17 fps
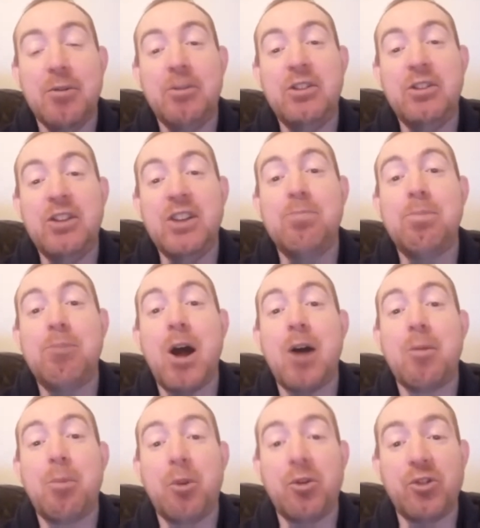These
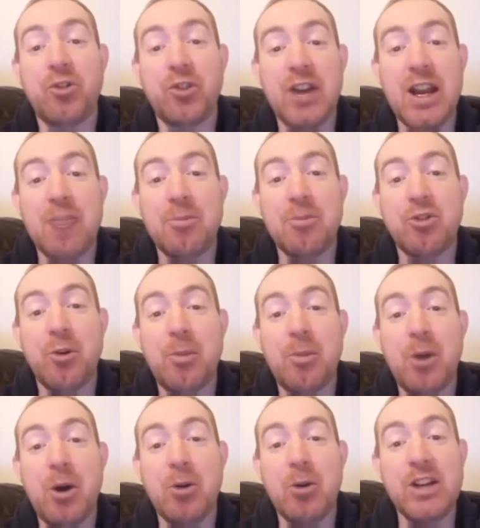blockbuster games come
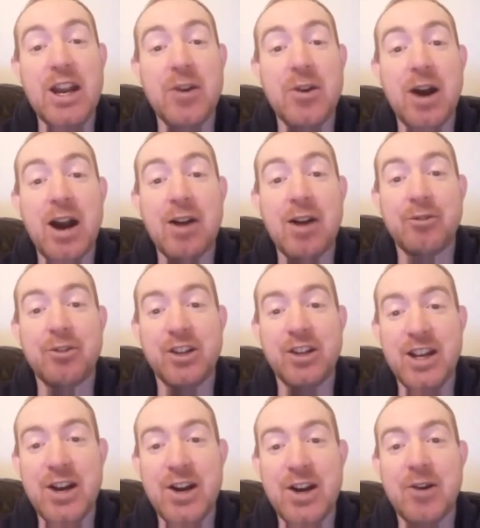out year after
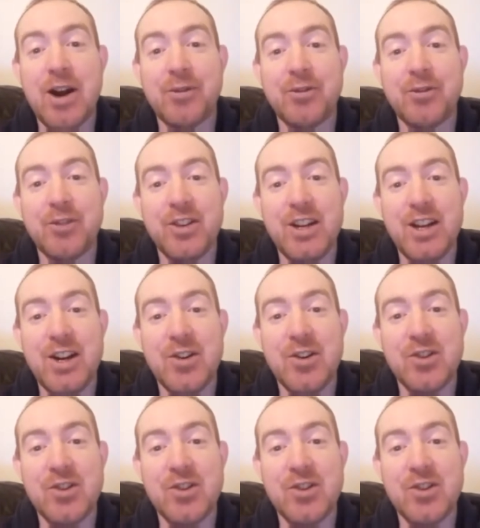year after year.